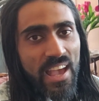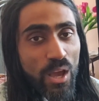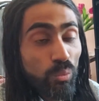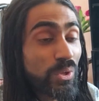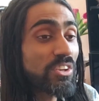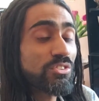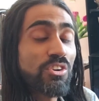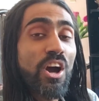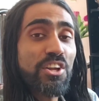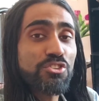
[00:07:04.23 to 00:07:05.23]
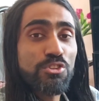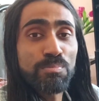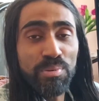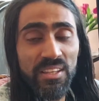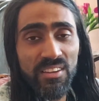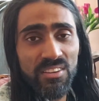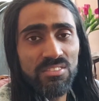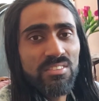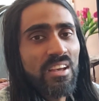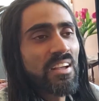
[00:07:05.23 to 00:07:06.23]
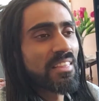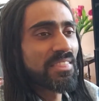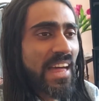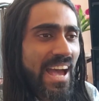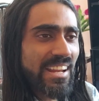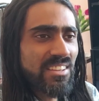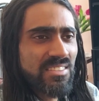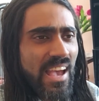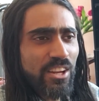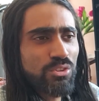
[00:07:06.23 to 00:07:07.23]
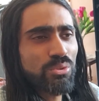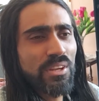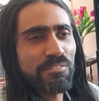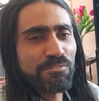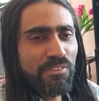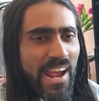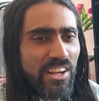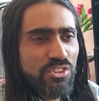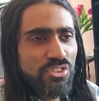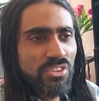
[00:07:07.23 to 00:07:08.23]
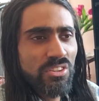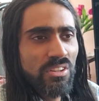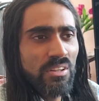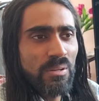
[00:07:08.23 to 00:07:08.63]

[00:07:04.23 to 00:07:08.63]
And we as conscious beings, that is actually a fraction